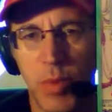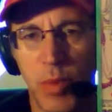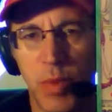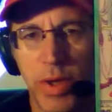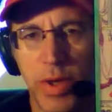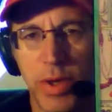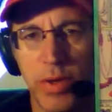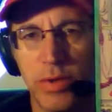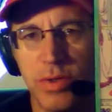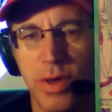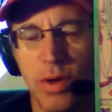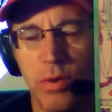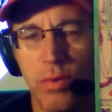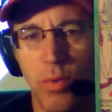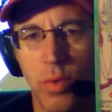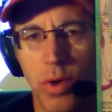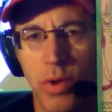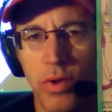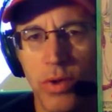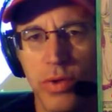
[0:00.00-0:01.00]
We use our
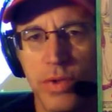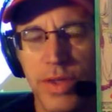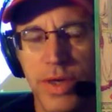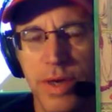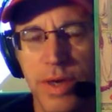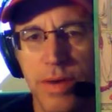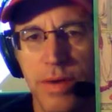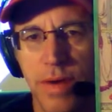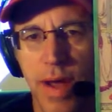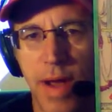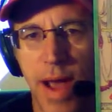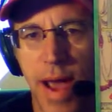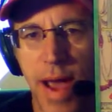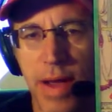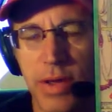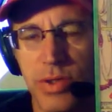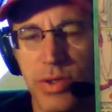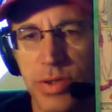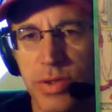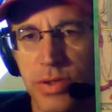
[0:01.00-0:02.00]
words and our
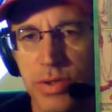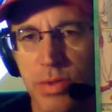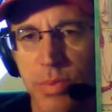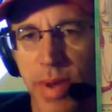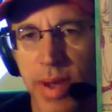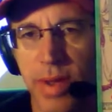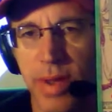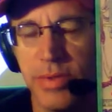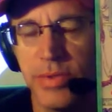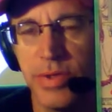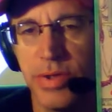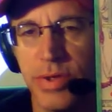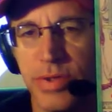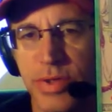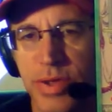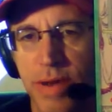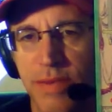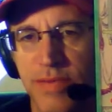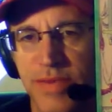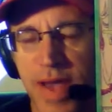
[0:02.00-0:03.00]
actions to balance
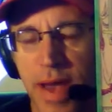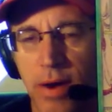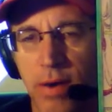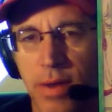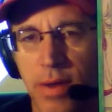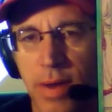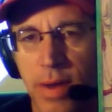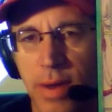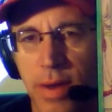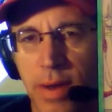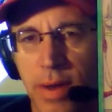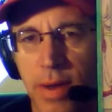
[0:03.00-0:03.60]
ourselves out.